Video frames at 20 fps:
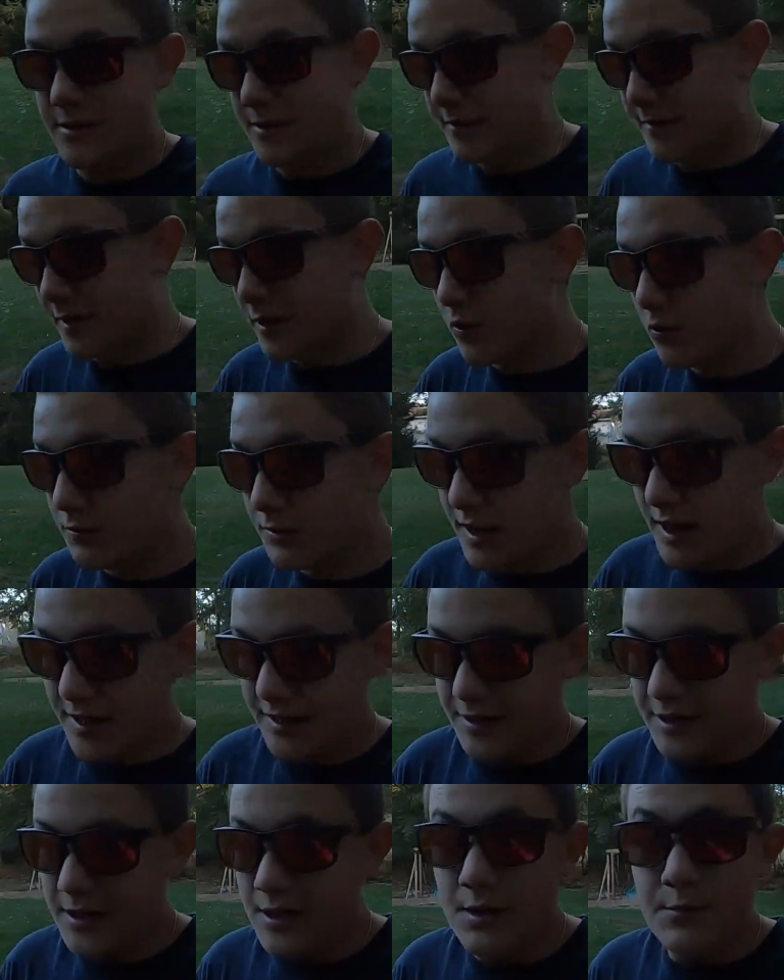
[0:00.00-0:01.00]
single
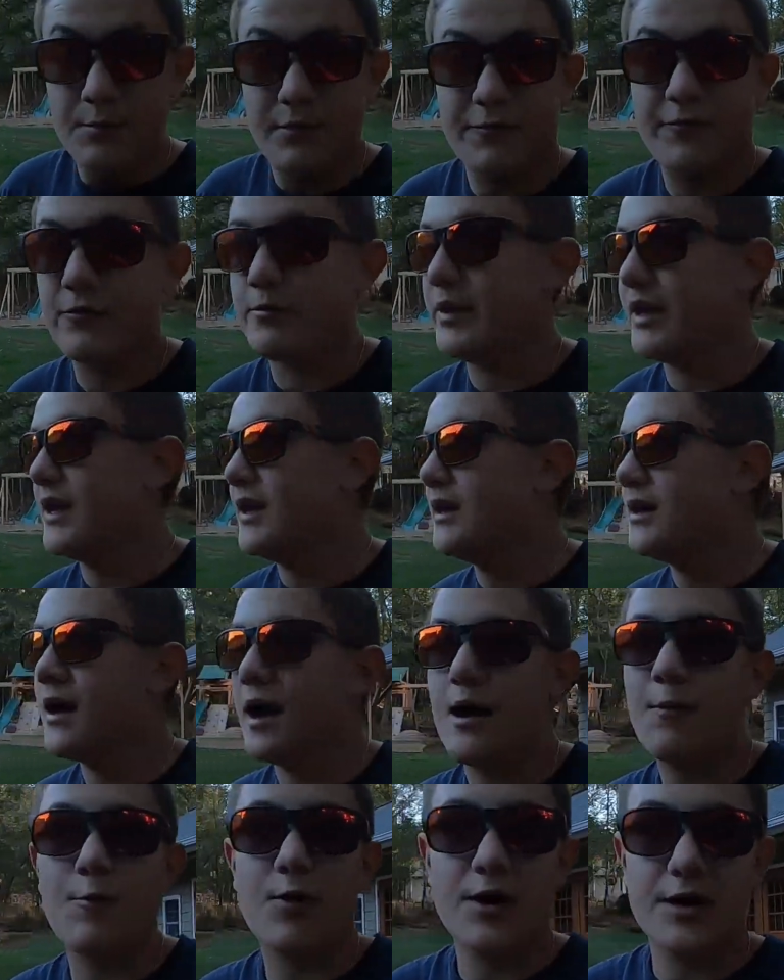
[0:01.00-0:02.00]
blend. But for me,
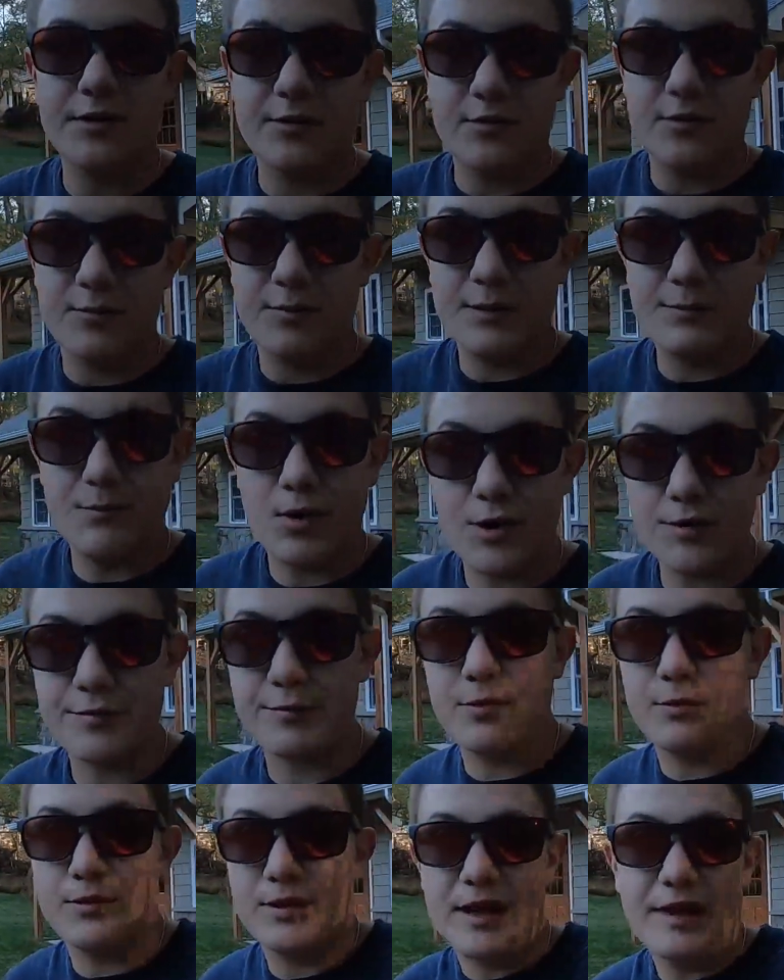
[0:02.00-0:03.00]
I wanted there to be
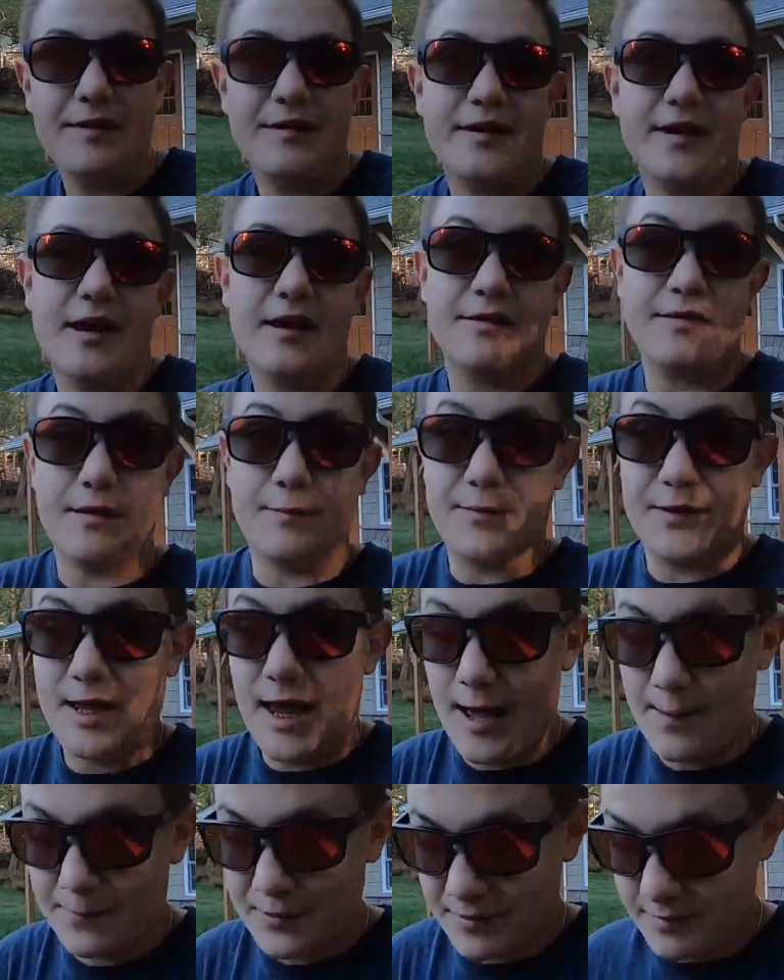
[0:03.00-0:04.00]
multiple blends in case something
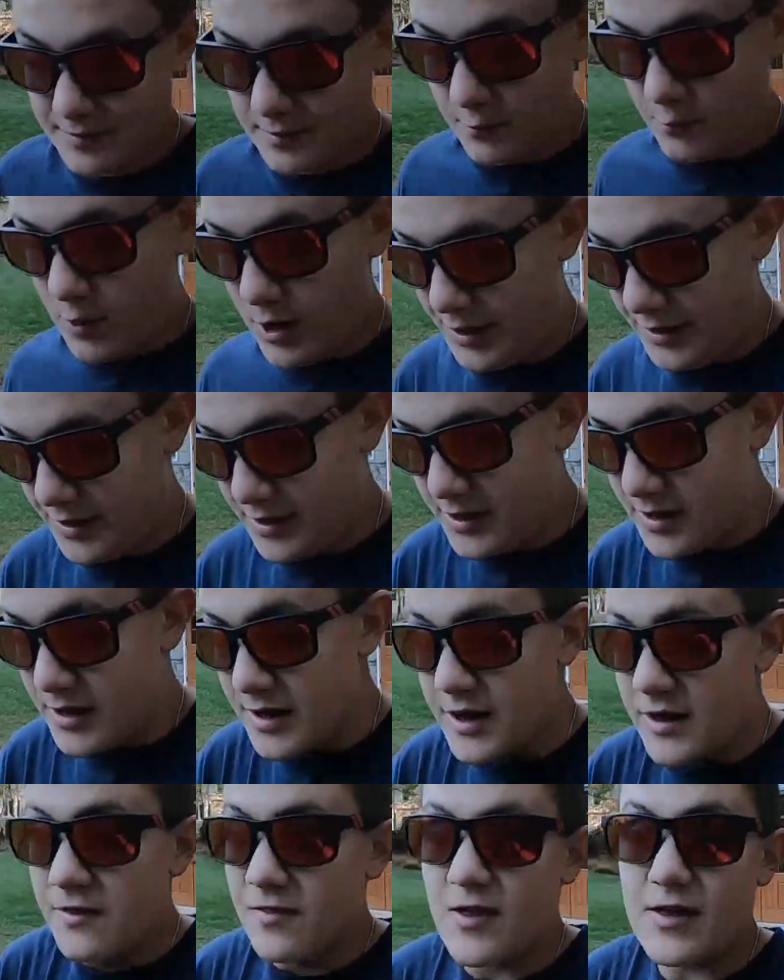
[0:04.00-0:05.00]
happens to the one.
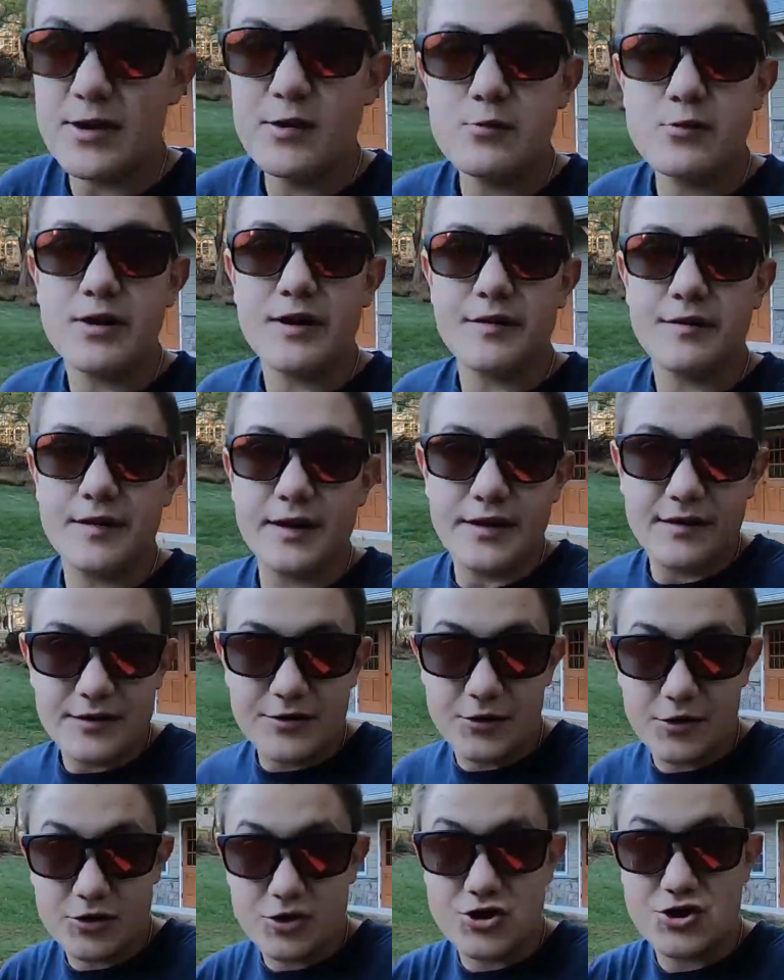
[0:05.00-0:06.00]
Then you want to see
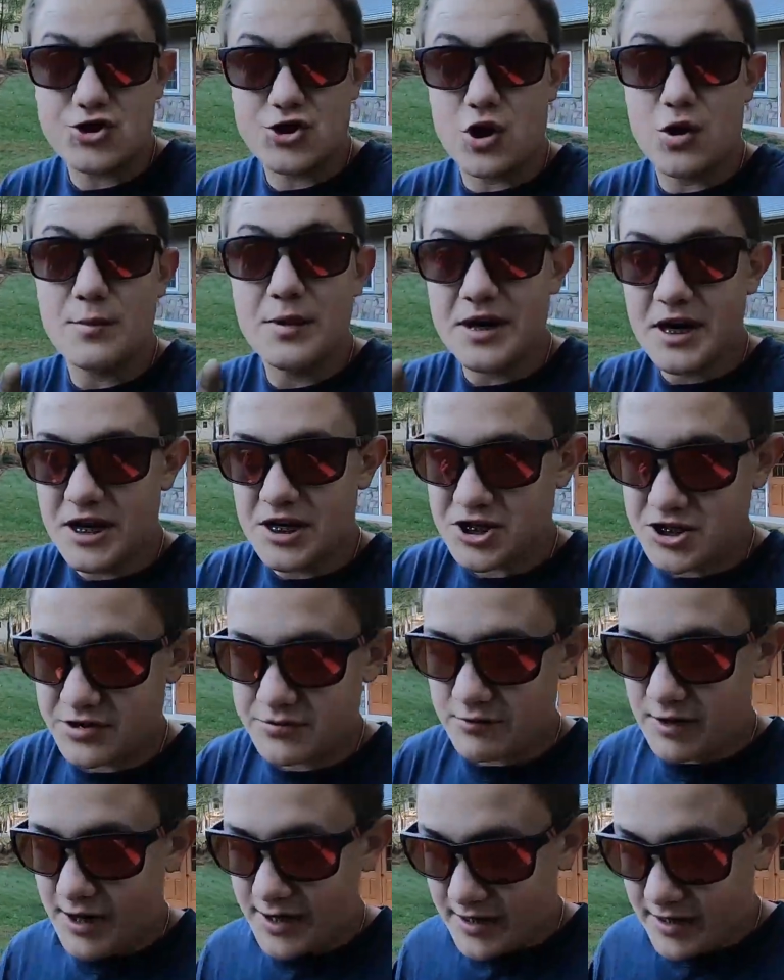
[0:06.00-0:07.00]
that their
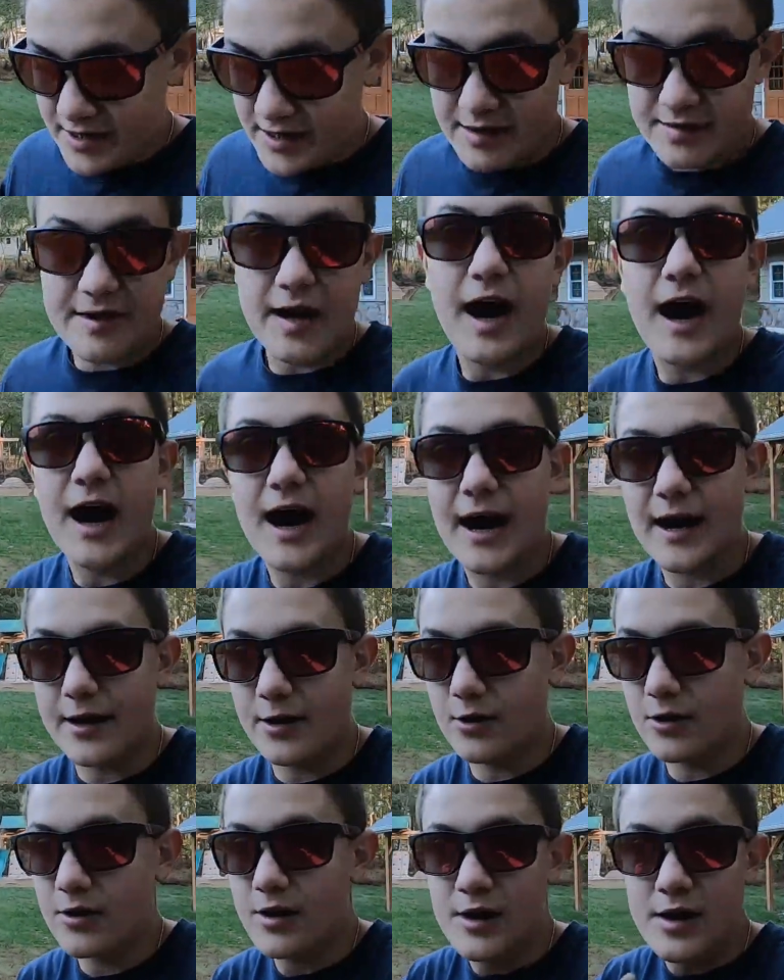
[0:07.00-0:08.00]
germination rate is higher